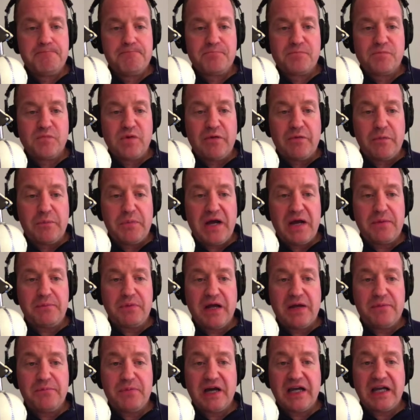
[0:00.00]
We have a
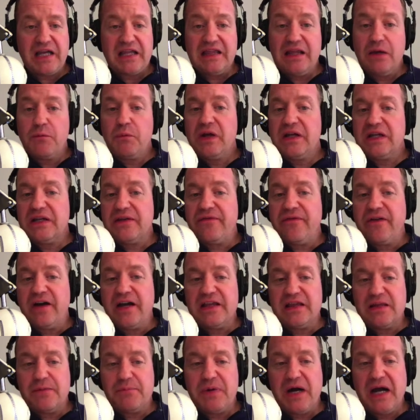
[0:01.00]
pipeline bucket, and then we
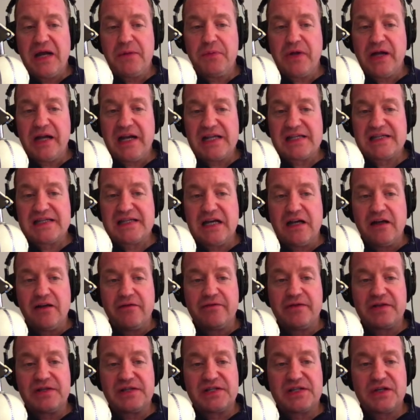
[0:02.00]
define the pipeline
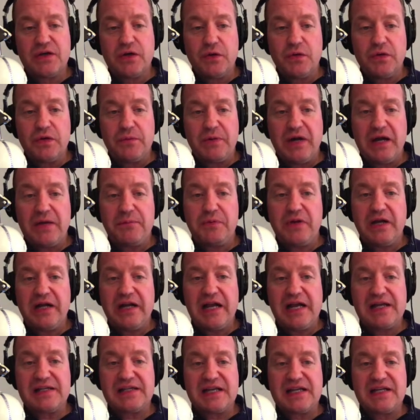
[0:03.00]
itself. And so the
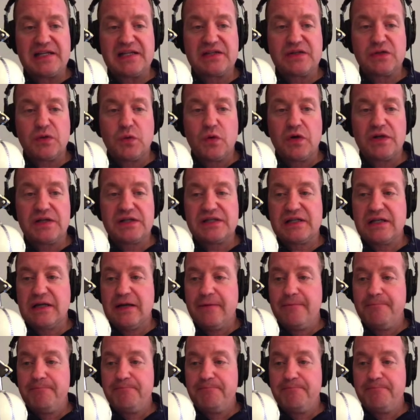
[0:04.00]
pipeline has a source,